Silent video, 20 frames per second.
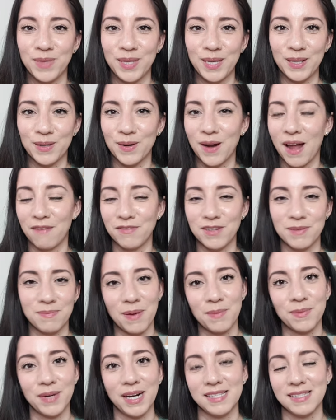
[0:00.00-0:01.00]
you don't have to
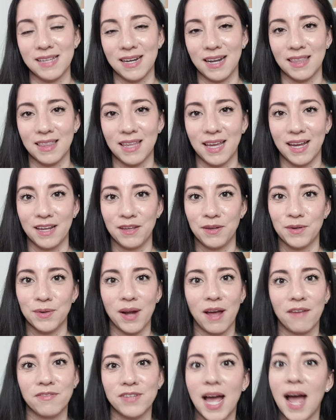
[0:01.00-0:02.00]
memorize anything and you don't
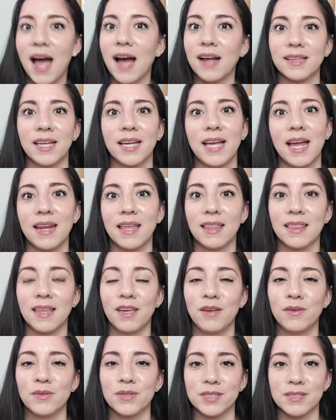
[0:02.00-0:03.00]
have to act like
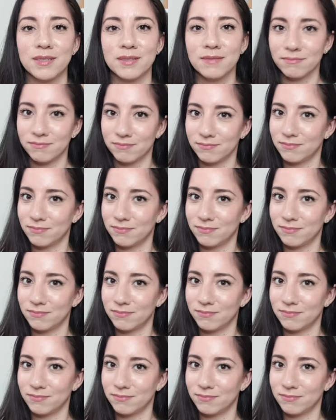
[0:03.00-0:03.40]
anything. You just